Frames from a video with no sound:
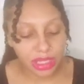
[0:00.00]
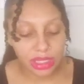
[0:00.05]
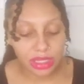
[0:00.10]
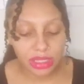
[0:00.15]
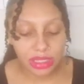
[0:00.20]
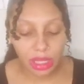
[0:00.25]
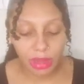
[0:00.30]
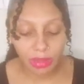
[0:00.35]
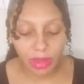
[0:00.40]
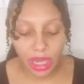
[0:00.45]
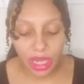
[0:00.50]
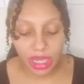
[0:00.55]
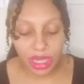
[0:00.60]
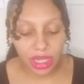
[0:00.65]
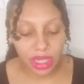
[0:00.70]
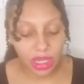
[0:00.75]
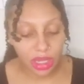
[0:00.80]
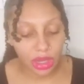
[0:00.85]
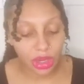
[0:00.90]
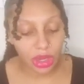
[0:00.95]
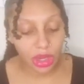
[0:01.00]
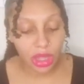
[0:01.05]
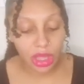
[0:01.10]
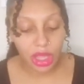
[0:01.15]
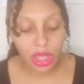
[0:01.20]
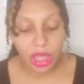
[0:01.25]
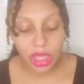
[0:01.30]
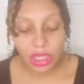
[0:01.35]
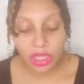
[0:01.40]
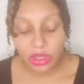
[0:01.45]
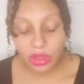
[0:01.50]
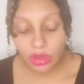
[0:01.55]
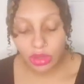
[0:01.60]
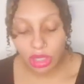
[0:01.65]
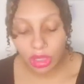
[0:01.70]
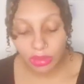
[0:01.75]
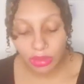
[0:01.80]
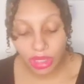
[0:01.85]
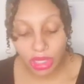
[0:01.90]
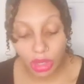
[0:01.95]
Somebody here, you could
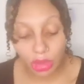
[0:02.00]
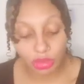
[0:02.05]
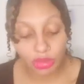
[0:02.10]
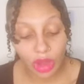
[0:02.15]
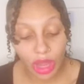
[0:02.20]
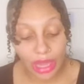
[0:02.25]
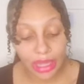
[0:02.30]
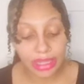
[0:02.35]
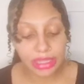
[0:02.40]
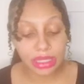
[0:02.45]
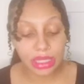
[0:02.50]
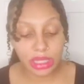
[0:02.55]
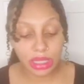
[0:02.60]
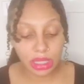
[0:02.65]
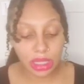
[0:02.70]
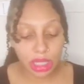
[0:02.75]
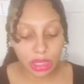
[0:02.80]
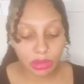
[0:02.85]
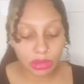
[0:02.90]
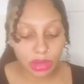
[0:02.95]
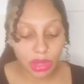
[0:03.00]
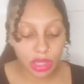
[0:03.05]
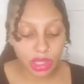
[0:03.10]
be a rising Libra.